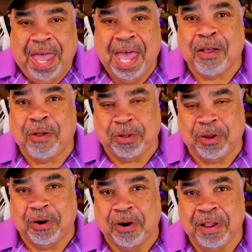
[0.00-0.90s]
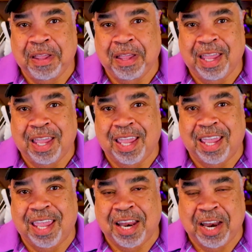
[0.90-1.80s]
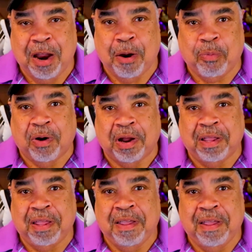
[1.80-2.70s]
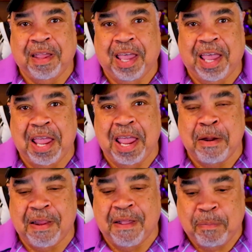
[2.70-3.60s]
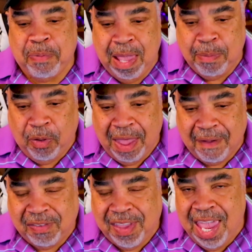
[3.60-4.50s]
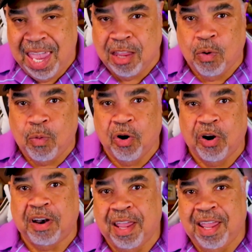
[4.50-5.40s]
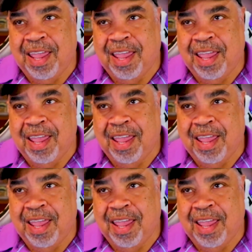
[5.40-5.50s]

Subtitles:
heckled her in an airport. And people have taken the word